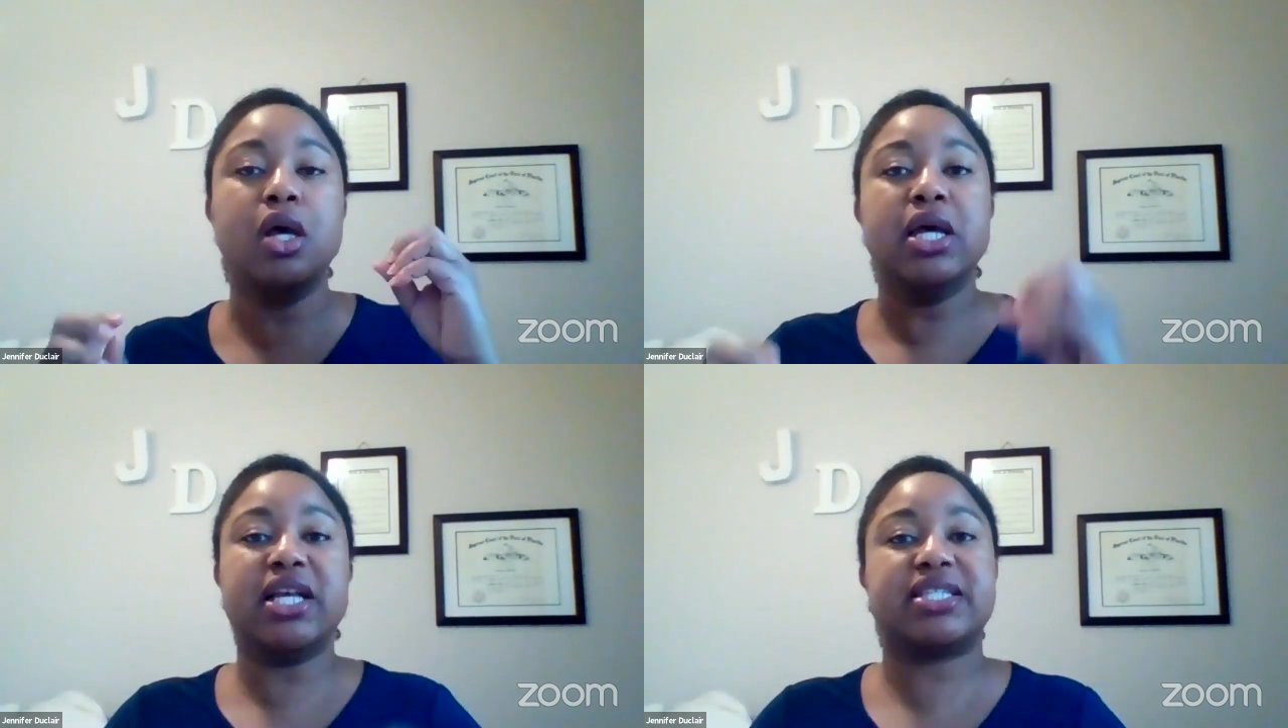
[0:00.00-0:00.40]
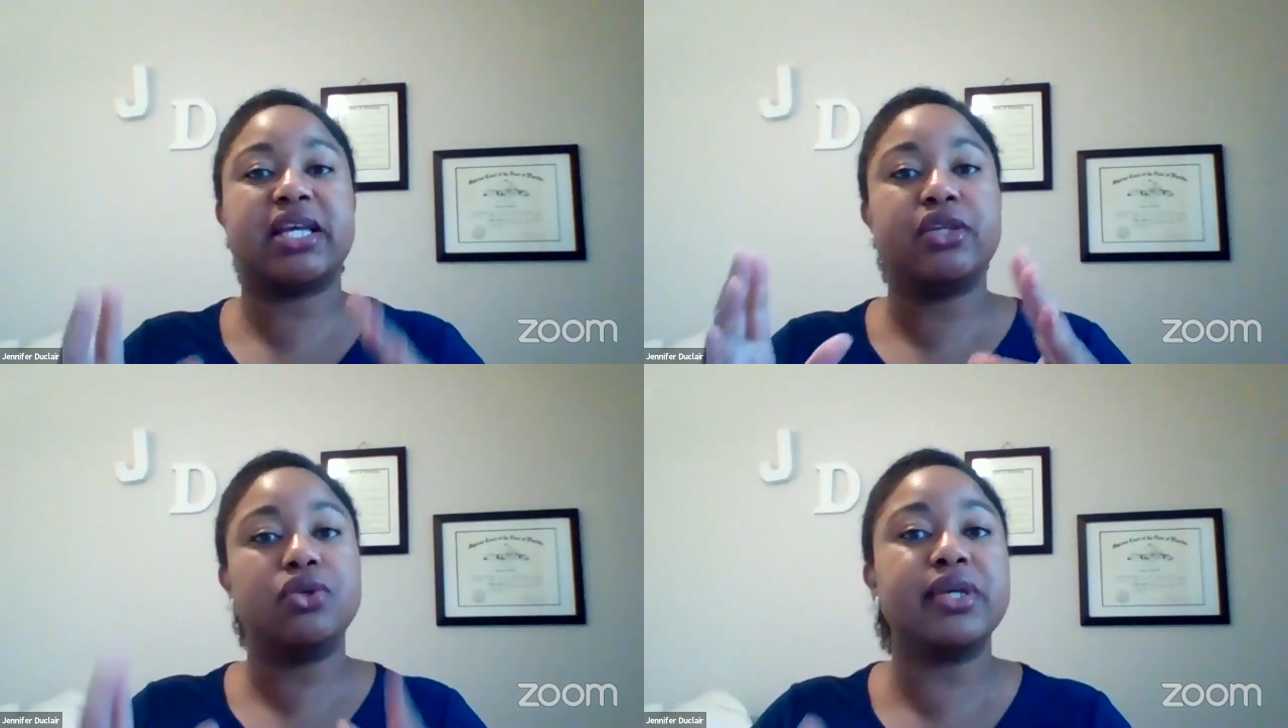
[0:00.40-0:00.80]
is
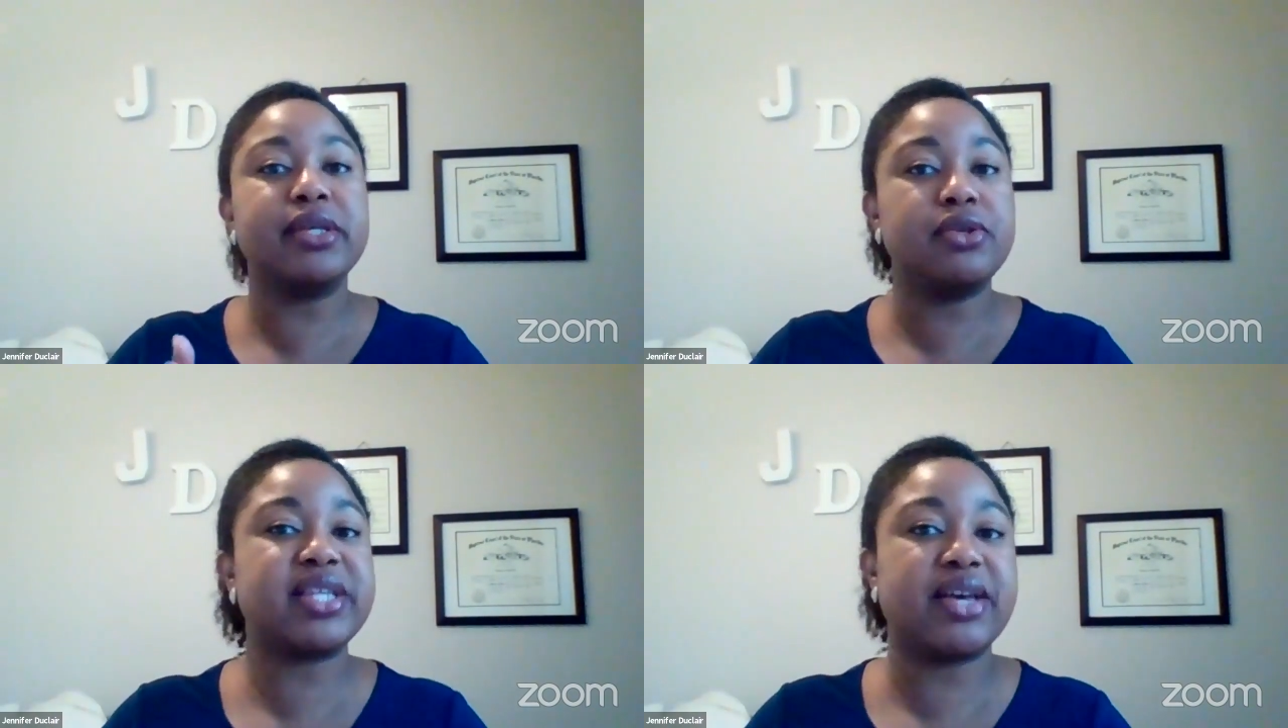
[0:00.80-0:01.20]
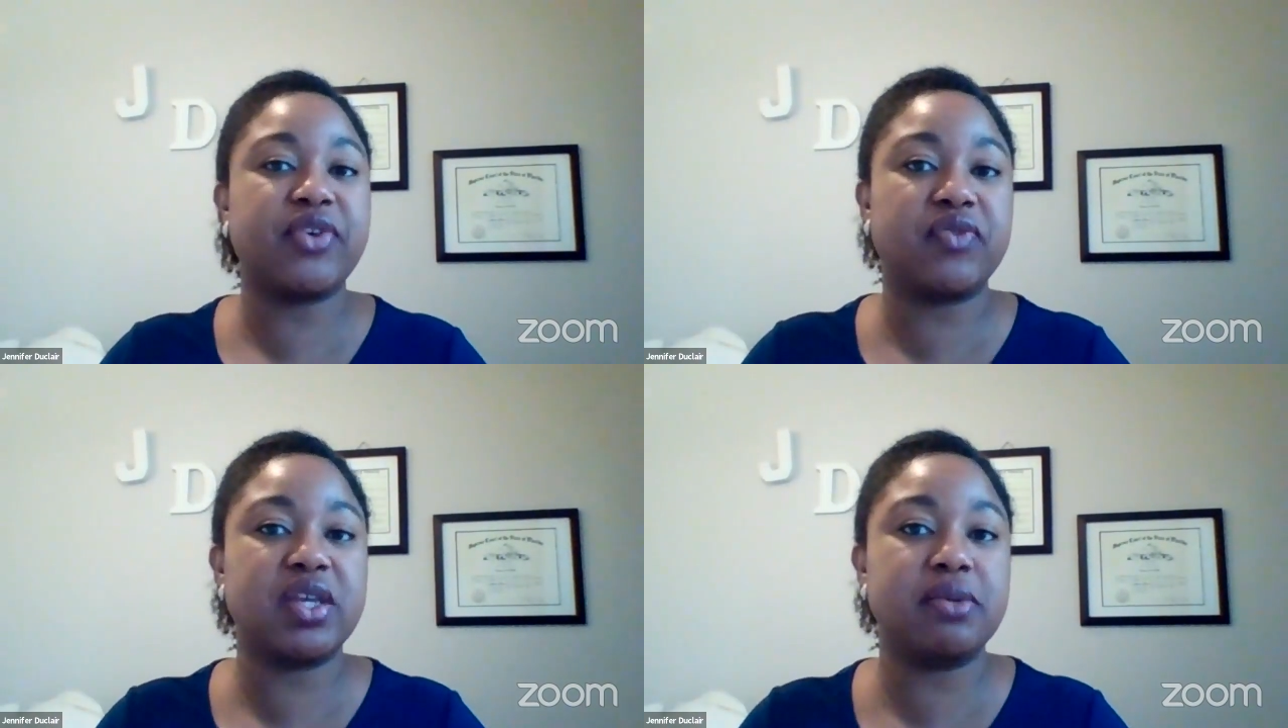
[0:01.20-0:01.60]
that you can use that
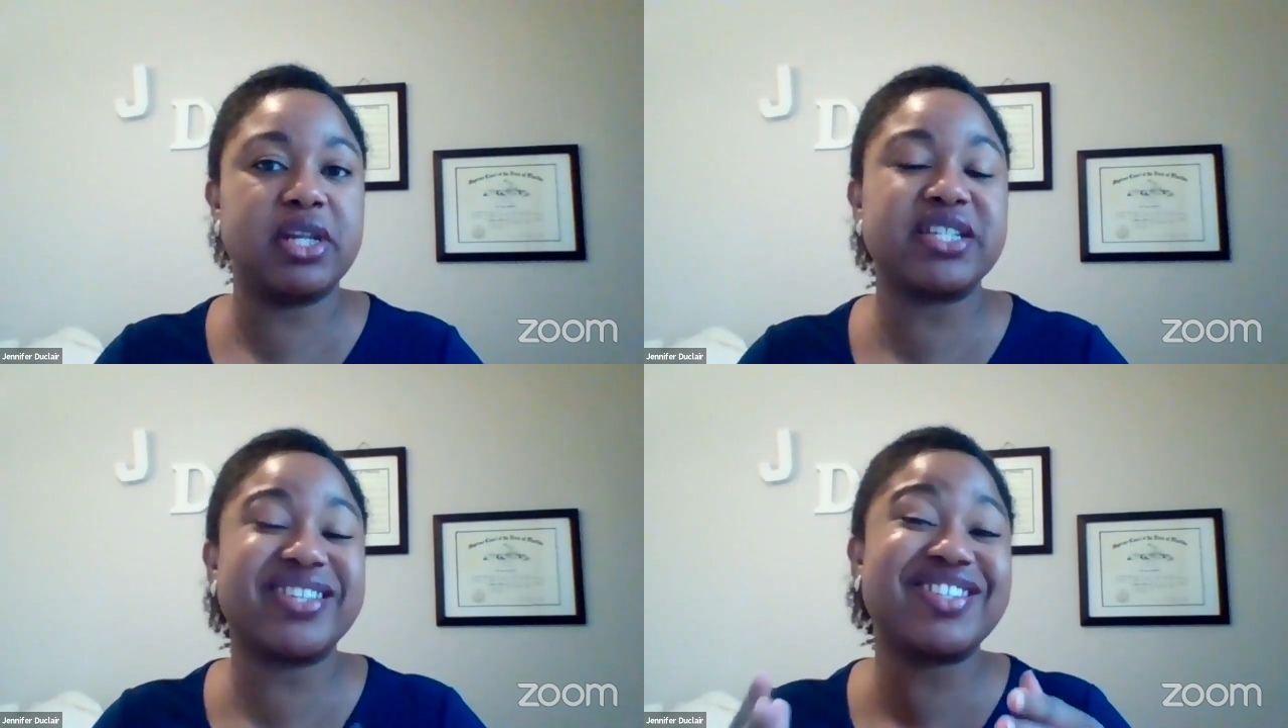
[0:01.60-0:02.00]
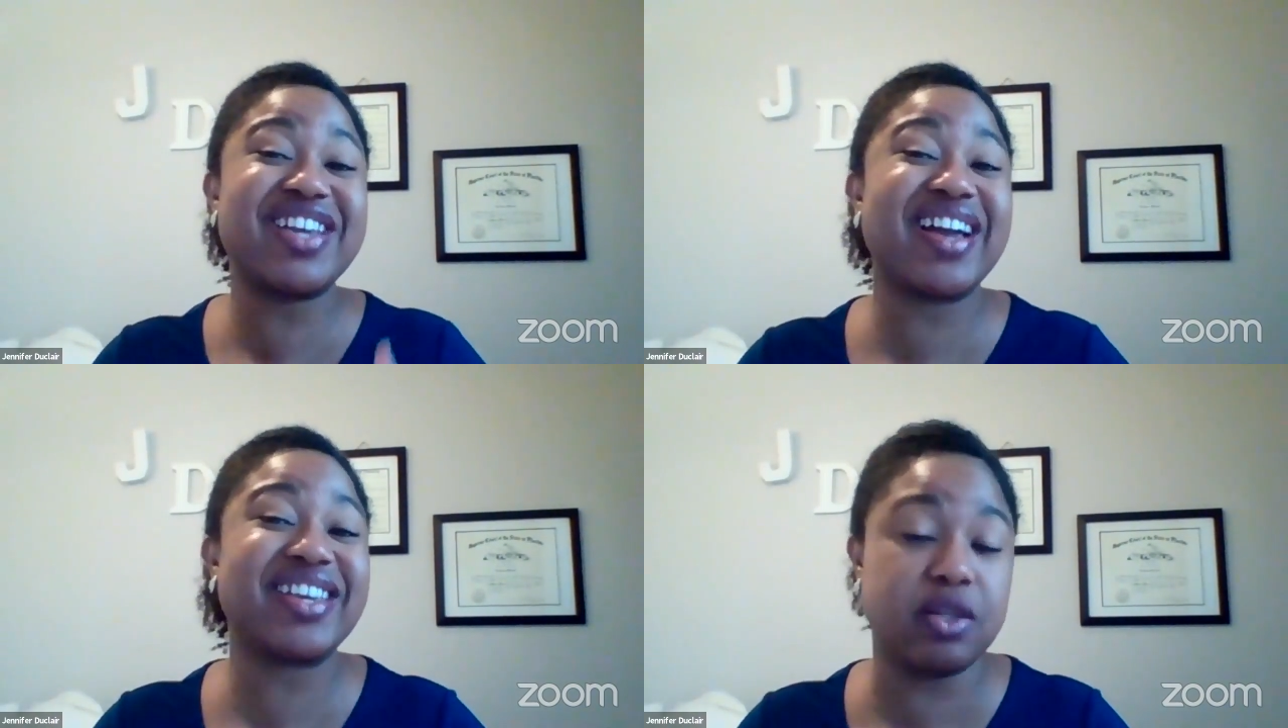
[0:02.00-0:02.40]
15 minutes to
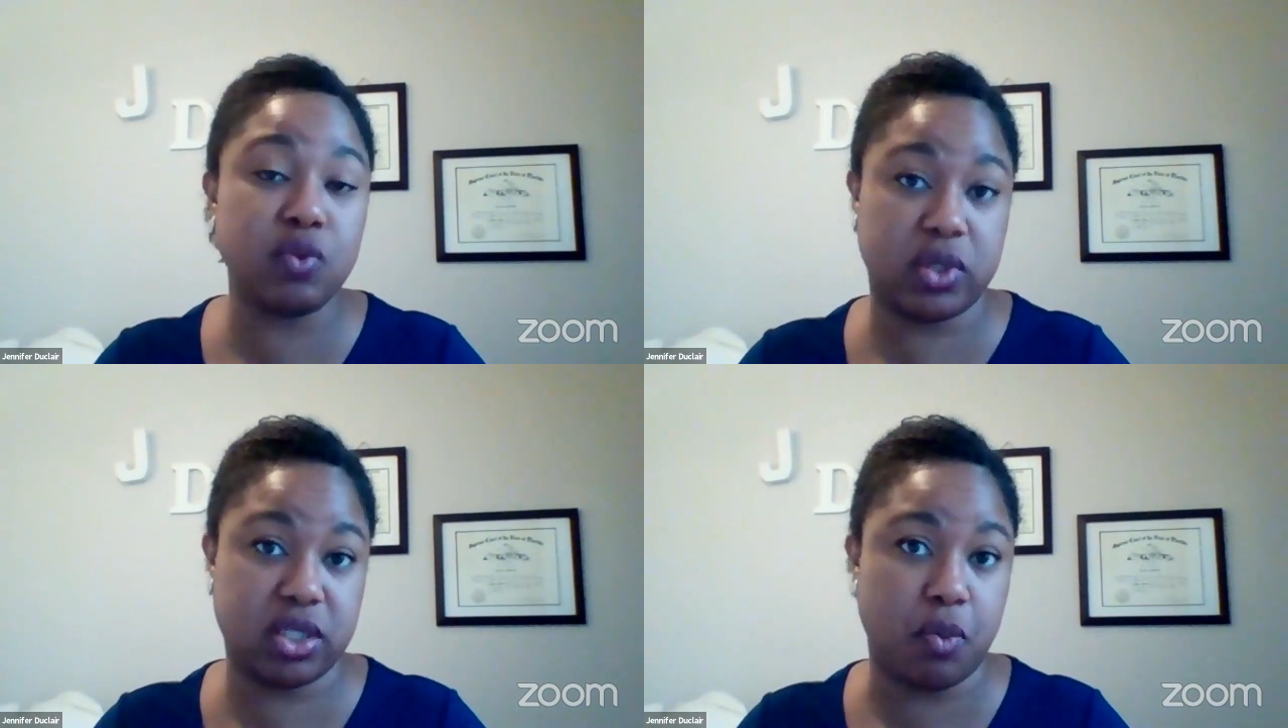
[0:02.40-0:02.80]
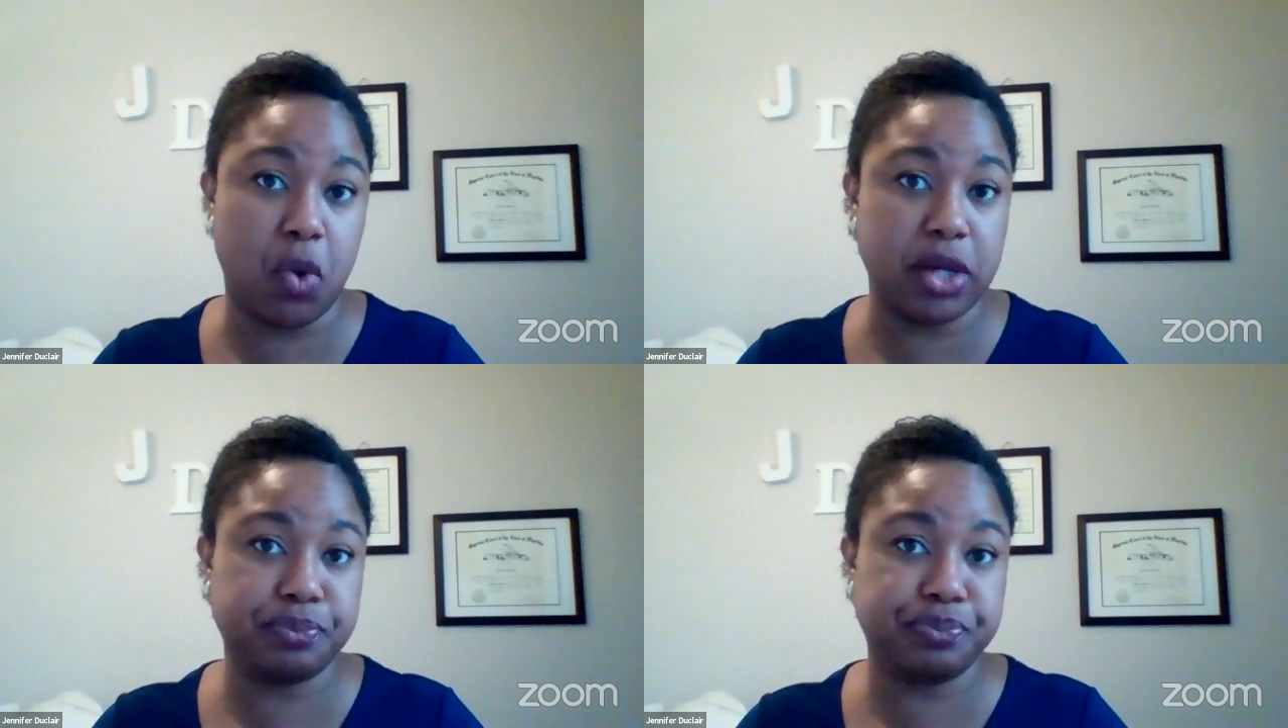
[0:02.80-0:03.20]
check in with
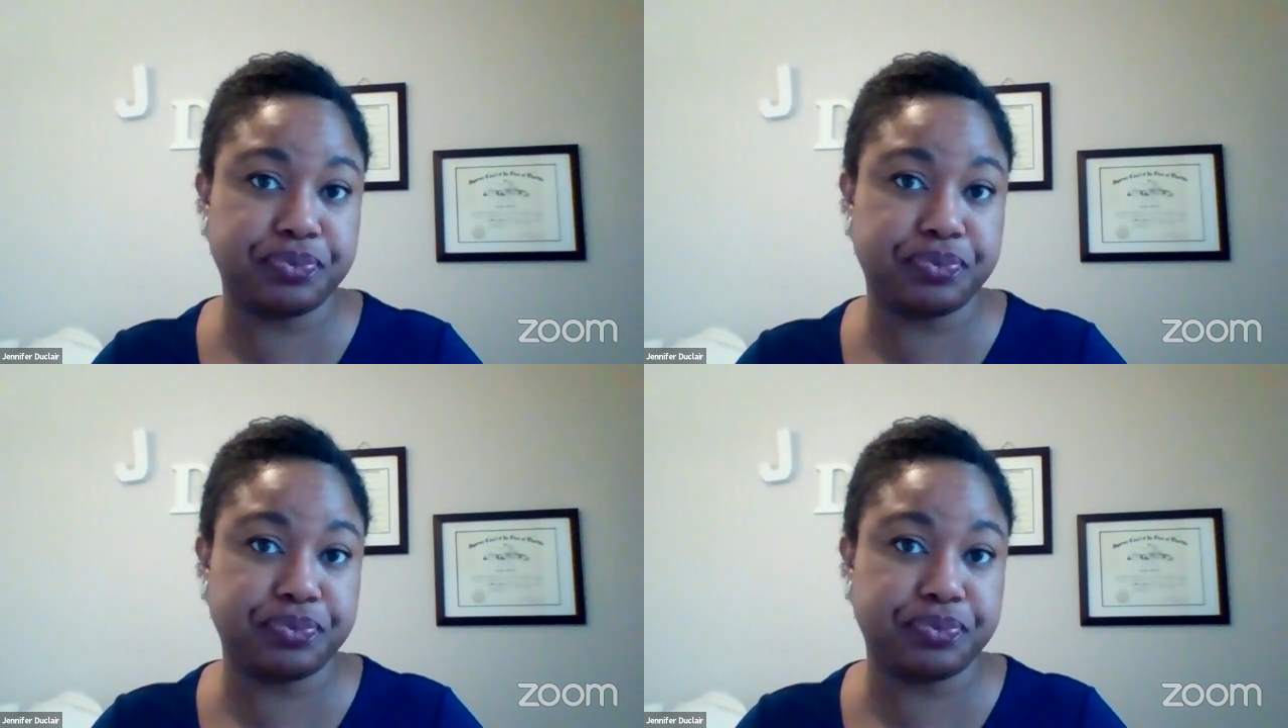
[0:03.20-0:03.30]
someone.